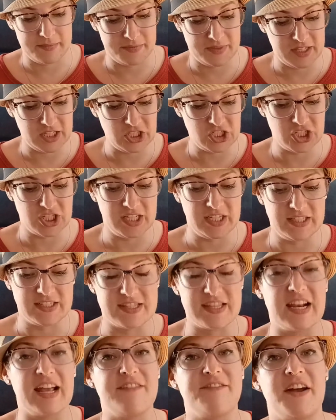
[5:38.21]
These sheets
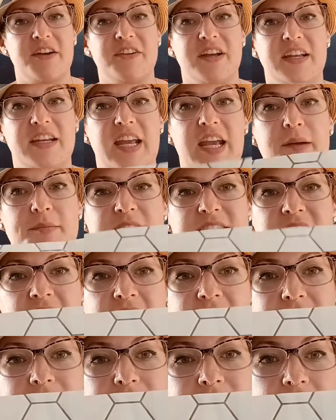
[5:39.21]
that I found on
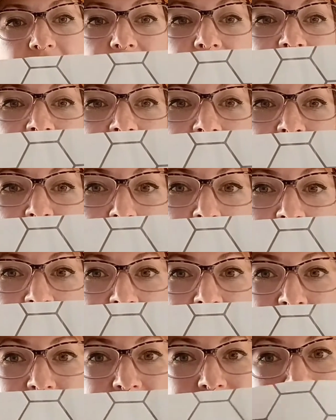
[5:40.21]
Amazon, I like the
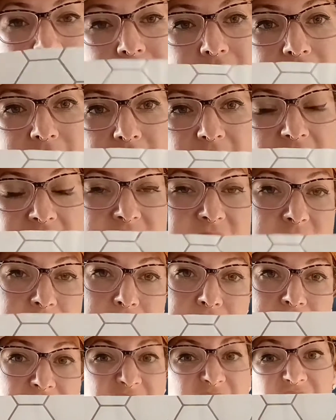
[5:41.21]
pattern. It's
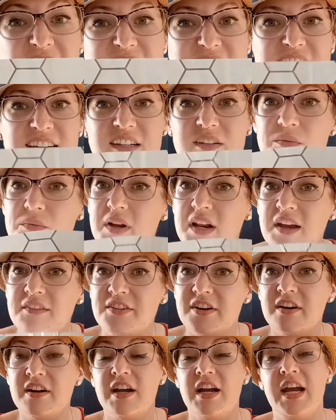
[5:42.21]
classic,
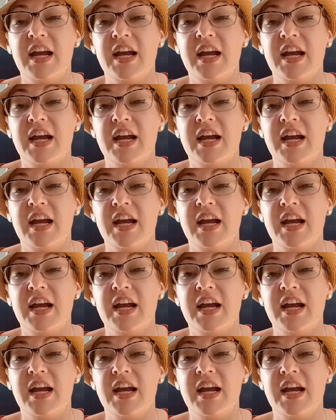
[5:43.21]
whatever.